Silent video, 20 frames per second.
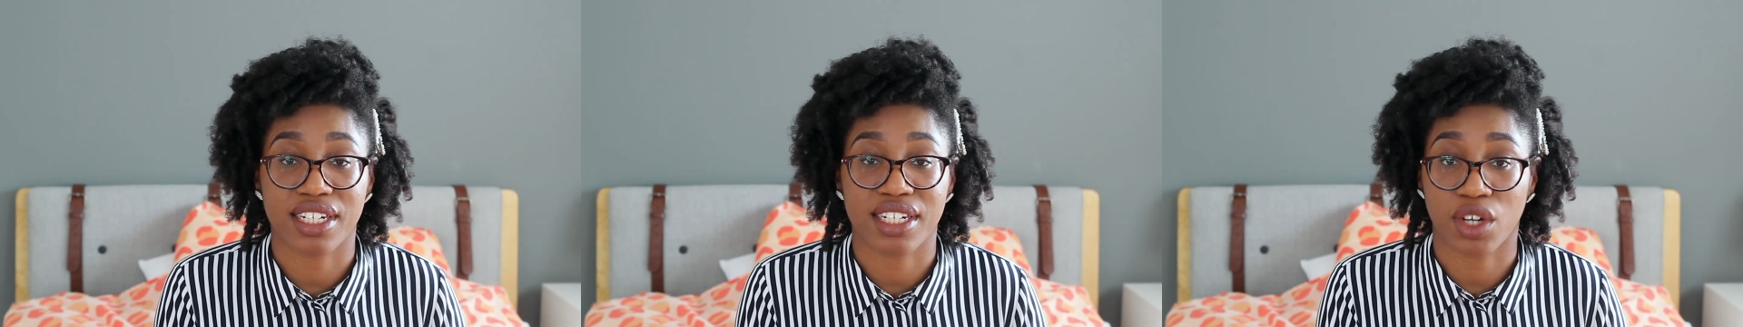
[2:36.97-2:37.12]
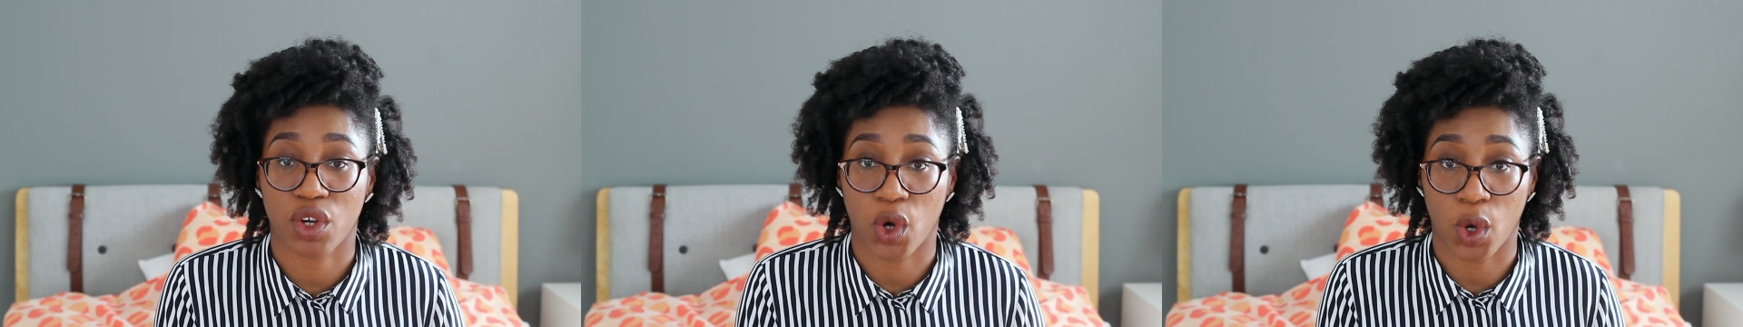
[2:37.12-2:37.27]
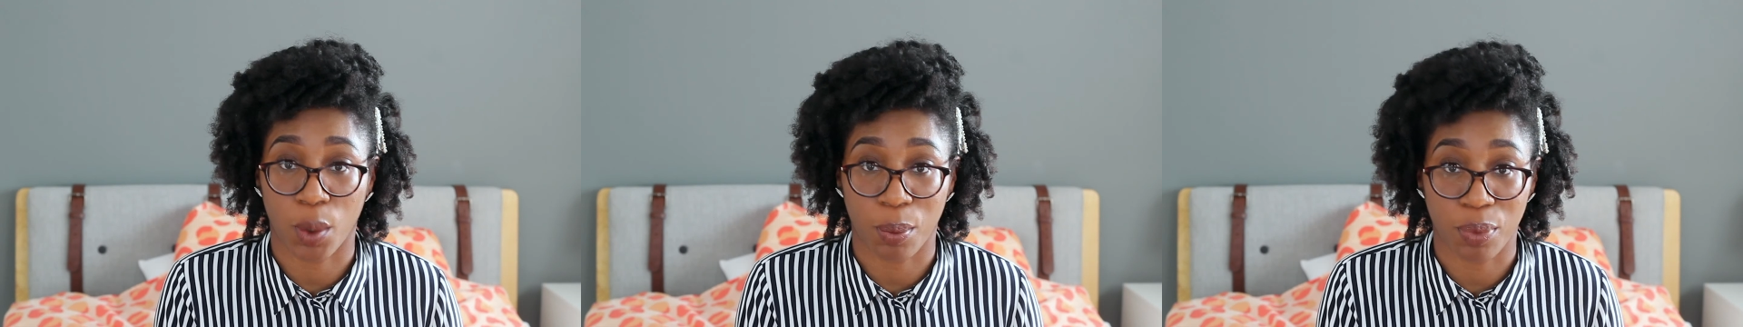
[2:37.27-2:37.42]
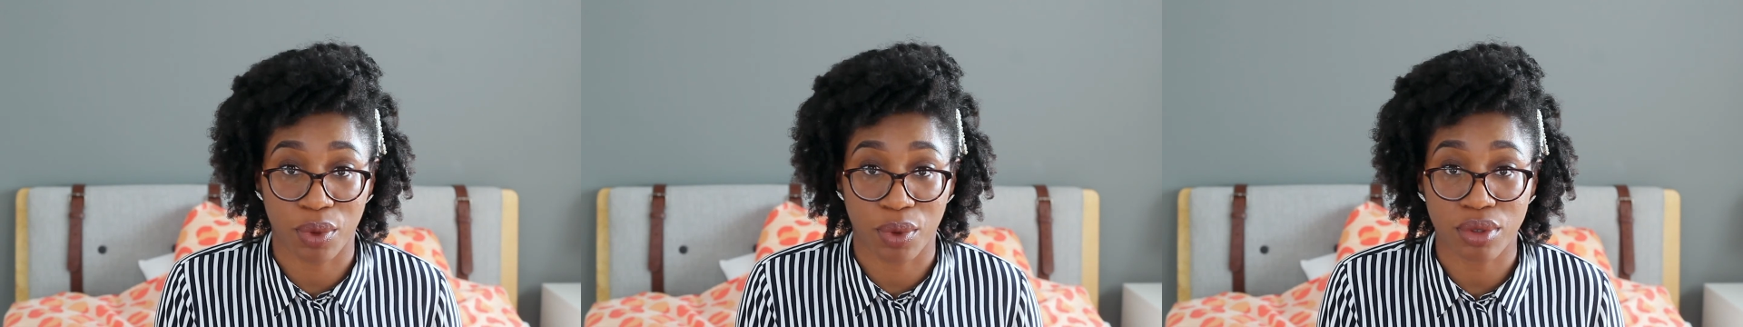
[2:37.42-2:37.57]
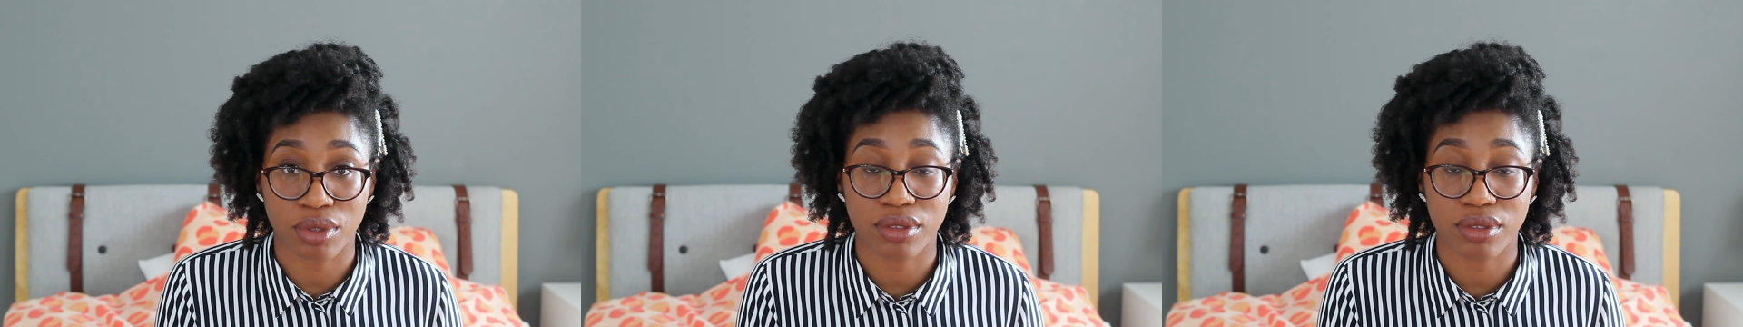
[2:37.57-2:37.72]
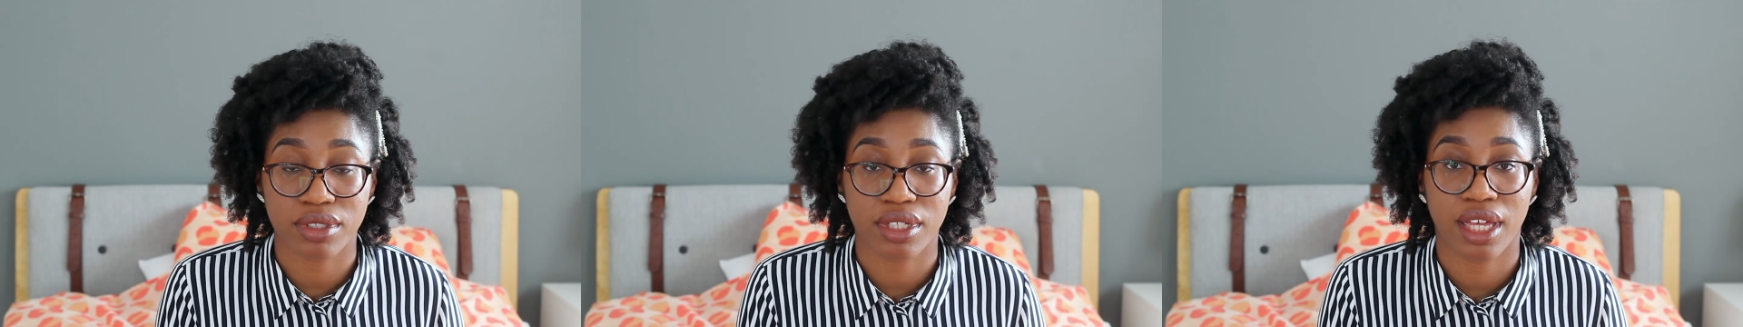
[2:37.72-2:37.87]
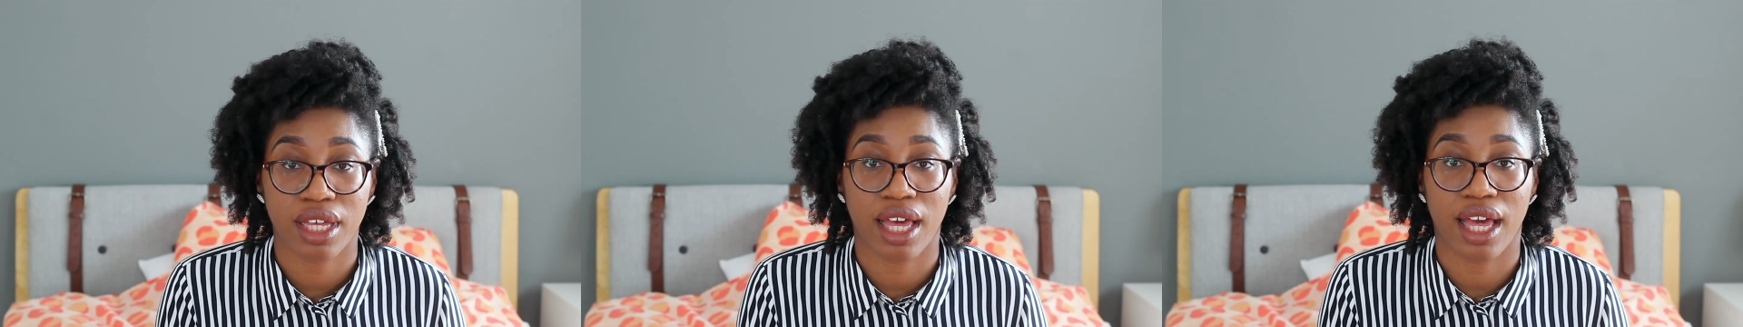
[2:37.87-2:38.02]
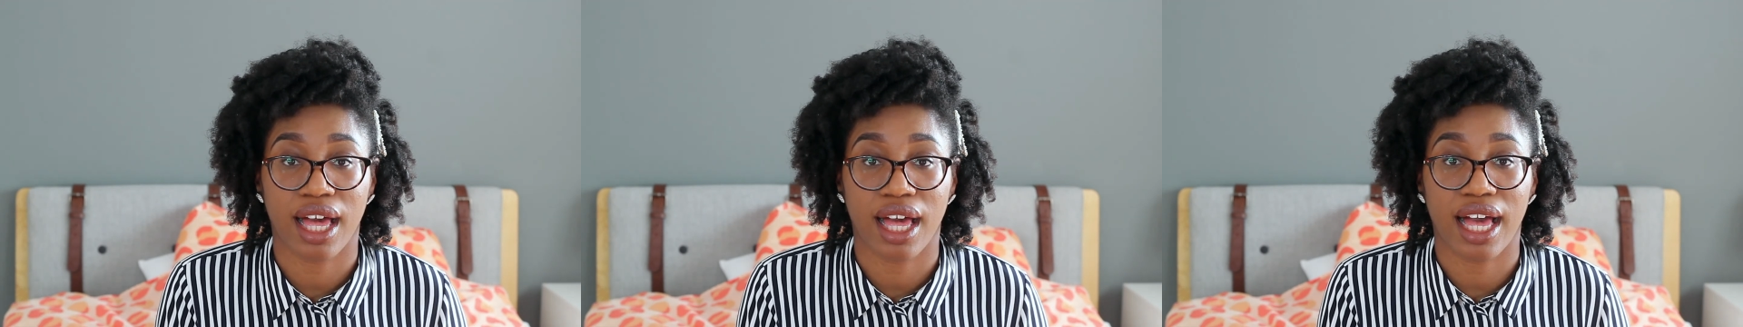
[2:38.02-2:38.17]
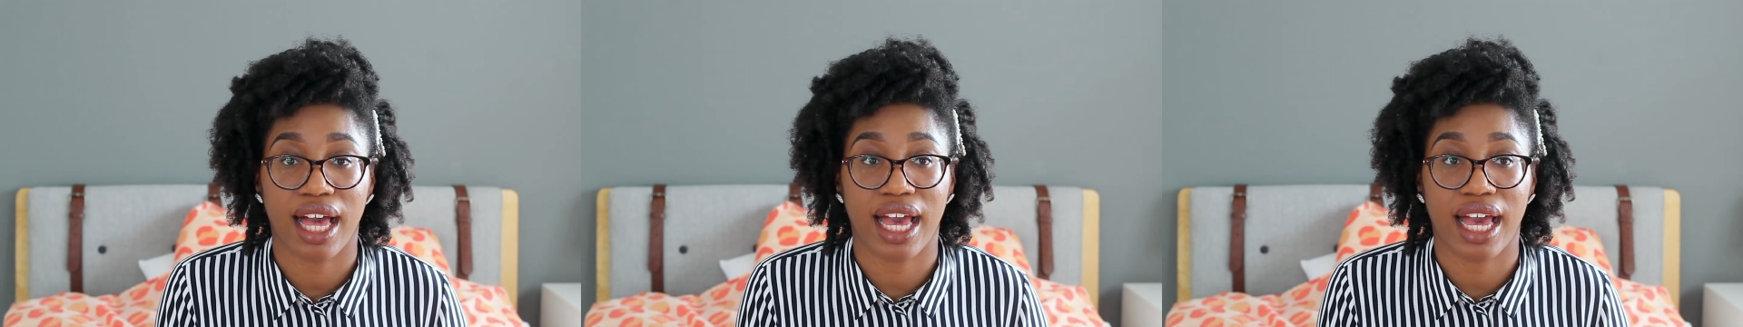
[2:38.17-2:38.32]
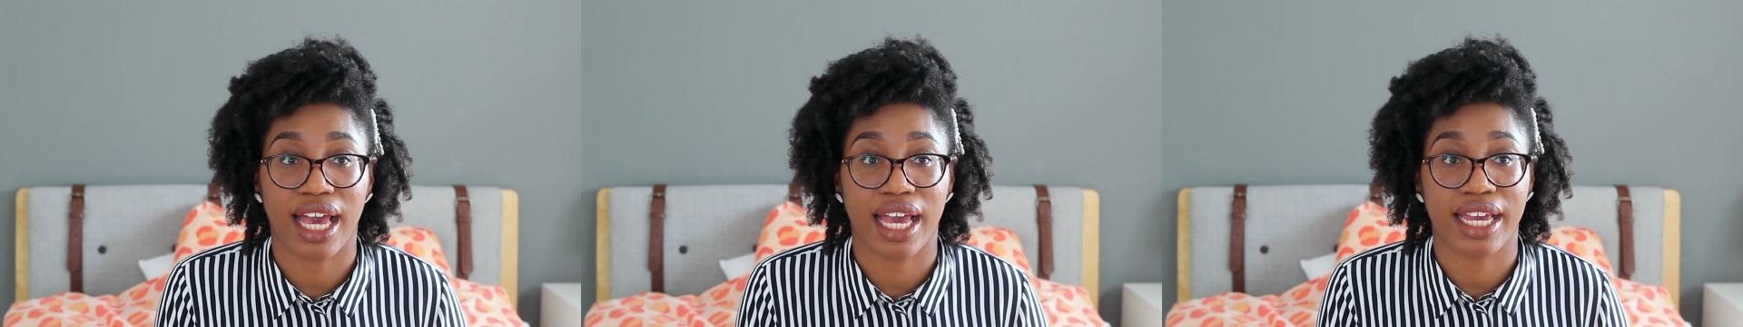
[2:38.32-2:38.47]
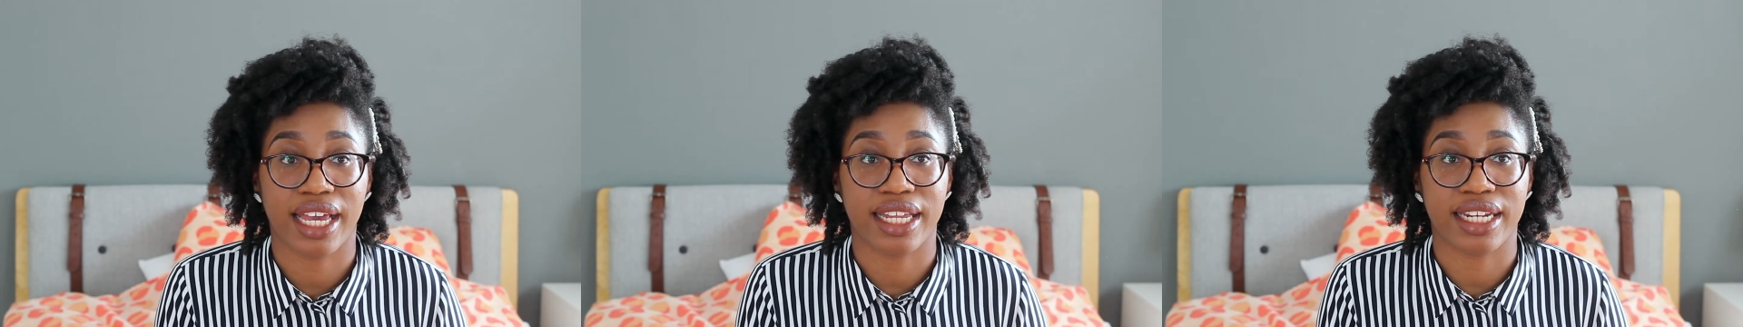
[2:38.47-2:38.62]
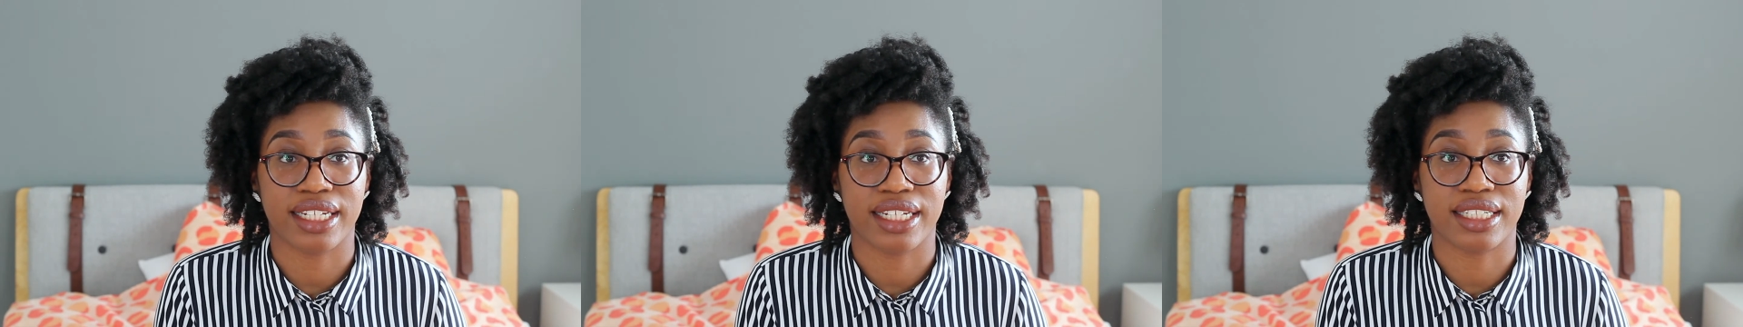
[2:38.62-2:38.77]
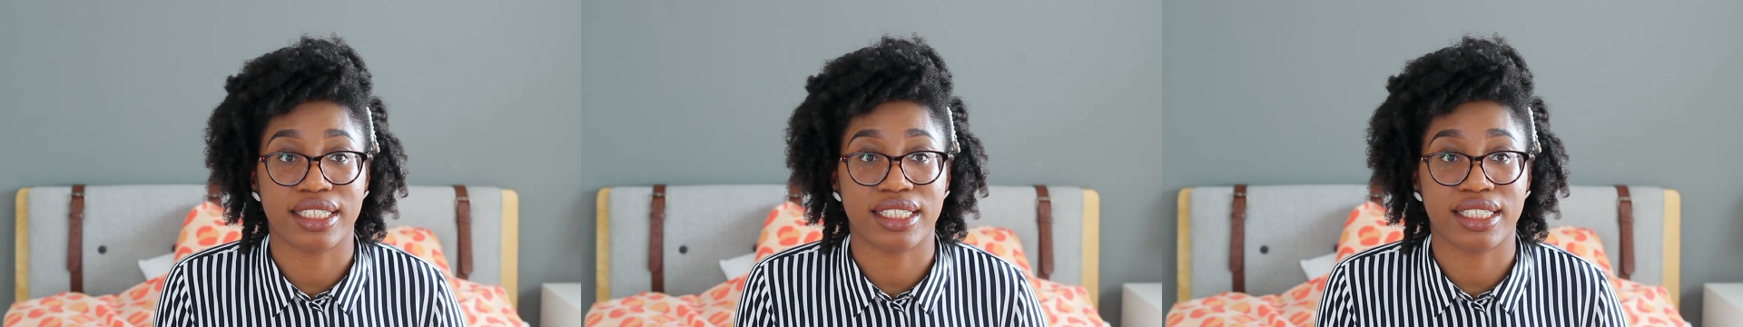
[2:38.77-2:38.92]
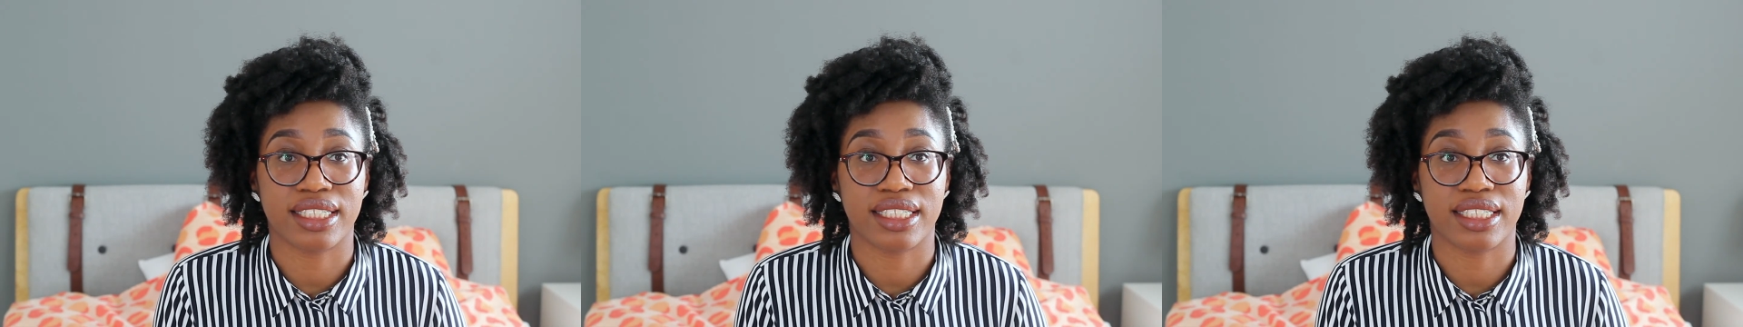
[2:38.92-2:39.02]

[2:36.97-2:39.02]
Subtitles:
a couple, and